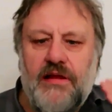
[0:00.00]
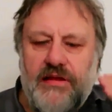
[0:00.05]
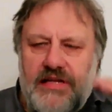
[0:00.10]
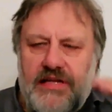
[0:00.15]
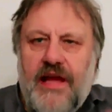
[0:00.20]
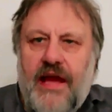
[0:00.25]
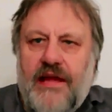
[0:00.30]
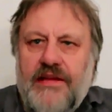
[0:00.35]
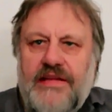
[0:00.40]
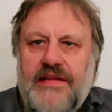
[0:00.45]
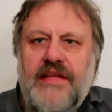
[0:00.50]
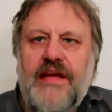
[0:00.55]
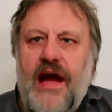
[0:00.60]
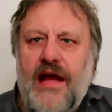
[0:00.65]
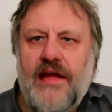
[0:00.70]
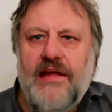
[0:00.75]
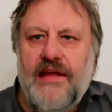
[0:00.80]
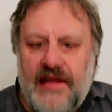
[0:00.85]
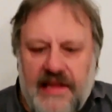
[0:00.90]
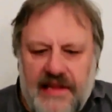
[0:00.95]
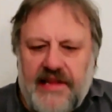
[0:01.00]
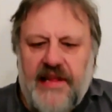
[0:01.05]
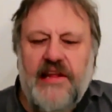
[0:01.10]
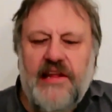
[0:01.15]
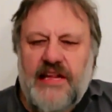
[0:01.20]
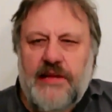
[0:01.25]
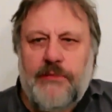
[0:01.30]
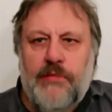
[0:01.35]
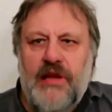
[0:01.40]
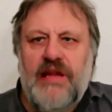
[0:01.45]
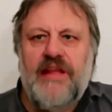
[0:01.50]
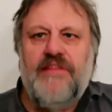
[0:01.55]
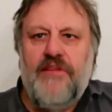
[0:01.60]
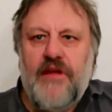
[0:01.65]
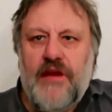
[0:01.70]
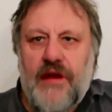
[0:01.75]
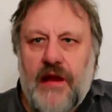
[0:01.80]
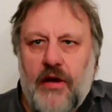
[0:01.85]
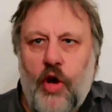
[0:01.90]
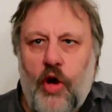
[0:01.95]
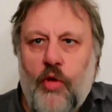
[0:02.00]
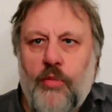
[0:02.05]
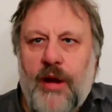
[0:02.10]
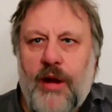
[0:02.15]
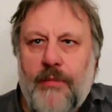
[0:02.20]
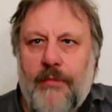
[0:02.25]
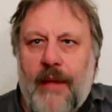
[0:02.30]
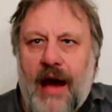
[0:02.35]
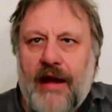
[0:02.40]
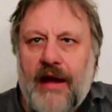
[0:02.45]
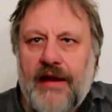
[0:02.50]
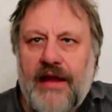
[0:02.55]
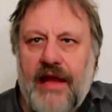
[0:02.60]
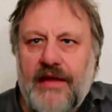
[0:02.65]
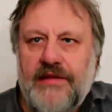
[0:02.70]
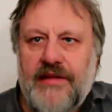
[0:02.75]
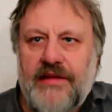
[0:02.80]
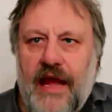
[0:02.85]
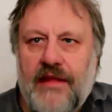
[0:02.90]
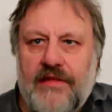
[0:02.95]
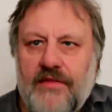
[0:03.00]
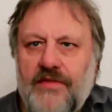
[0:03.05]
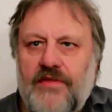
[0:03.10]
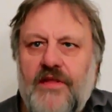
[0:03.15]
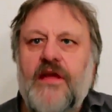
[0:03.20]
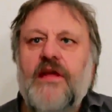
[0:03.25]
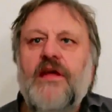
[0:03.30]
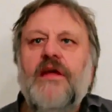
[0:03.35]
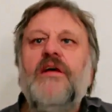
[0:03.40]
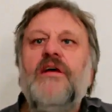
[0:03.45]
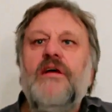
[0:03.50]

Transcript: The idea is, since we live in a global market, and